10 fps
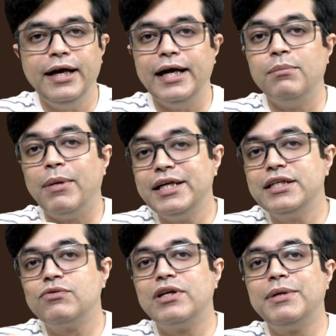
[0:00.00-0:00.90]
and
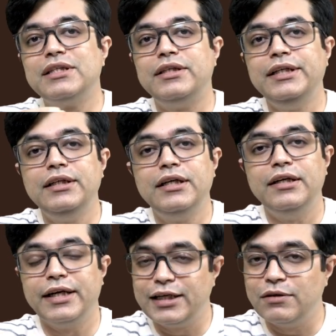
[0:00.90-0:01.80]
-1/3
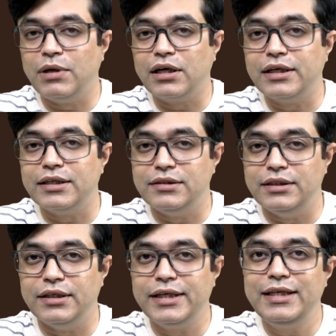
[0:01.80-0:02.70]
negative marking is
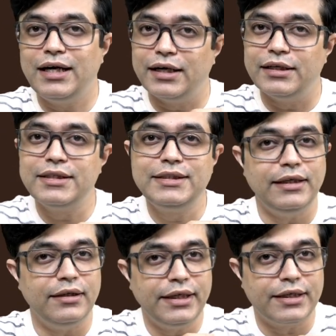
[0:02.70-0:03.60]
there in
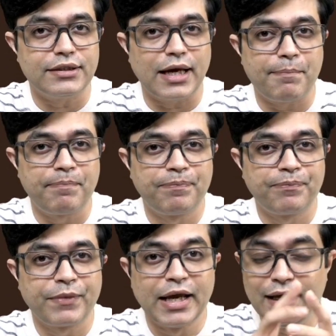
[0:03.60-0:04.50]
INI-CET exam.
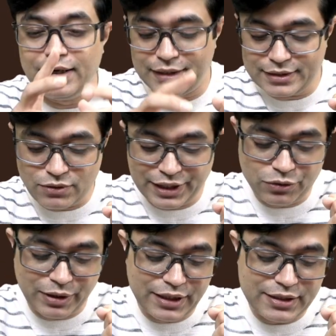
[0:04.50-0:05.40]
Let us try
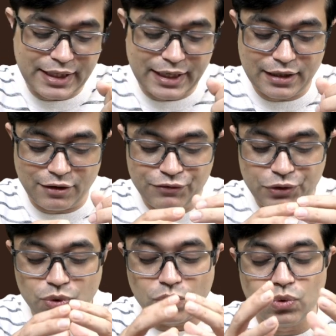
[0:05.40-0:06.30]
to understand a
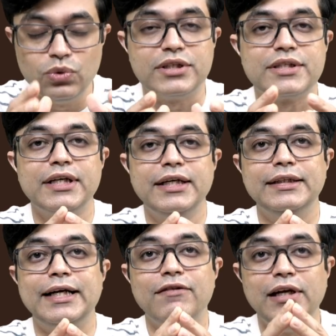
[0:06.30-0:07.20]
few rules
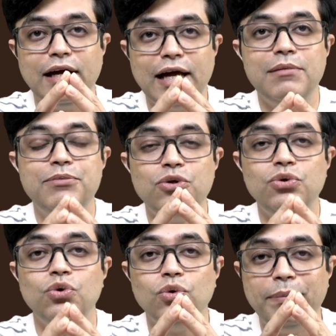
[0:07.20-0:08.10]
that will help you
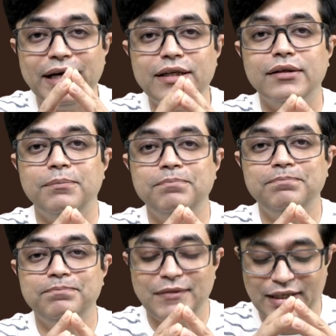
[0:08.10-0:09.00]
do better
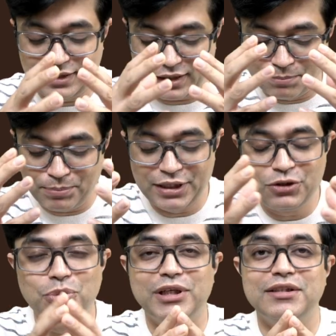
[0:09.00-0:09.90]
compared
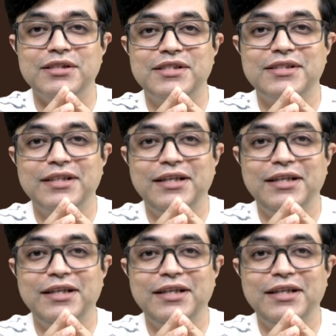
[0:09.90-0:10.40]
to others